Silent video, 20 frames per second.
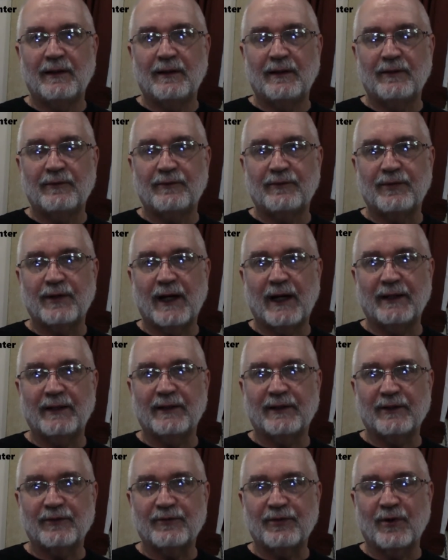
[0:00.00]
Try to
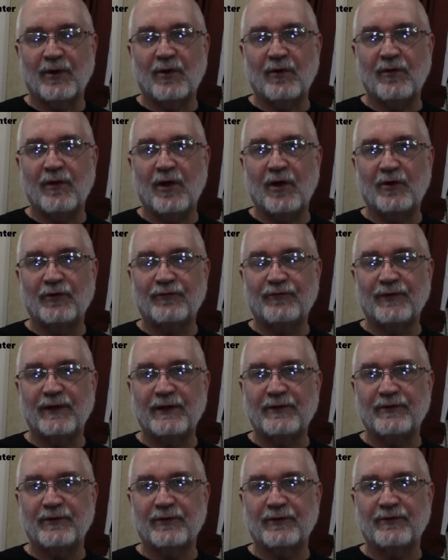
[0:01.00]
control those
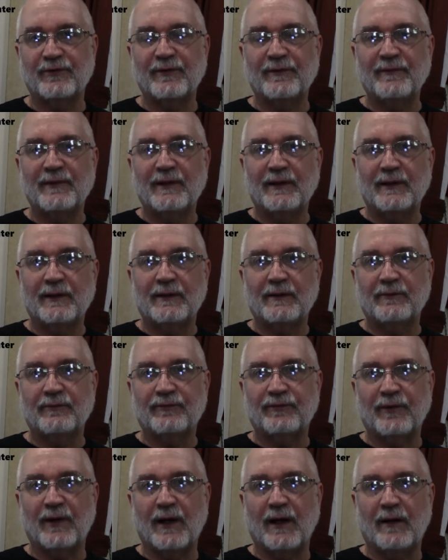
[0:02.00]
features
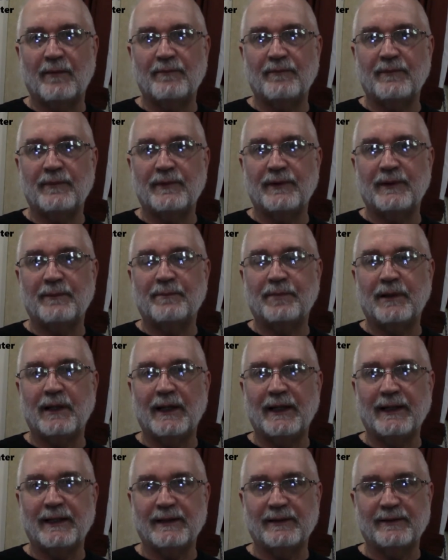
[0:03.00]
from the
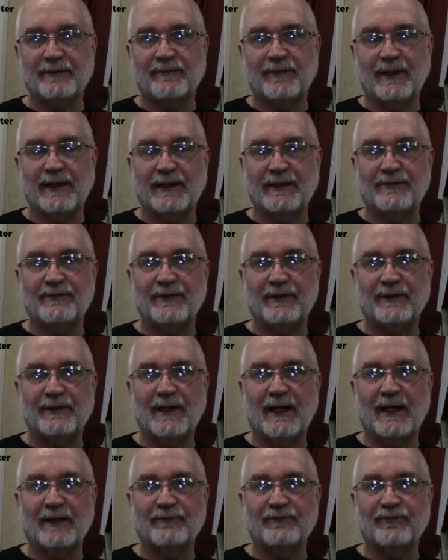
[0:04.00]
playing device and
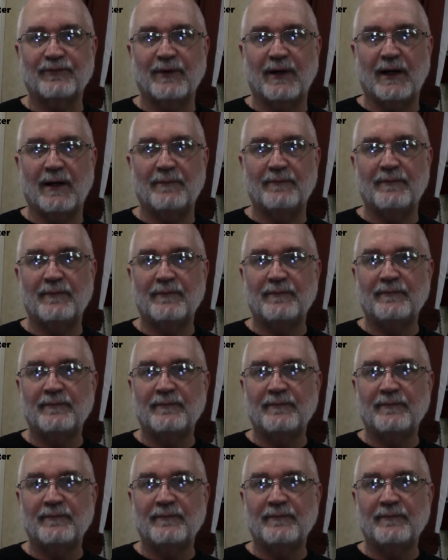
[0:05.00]
not from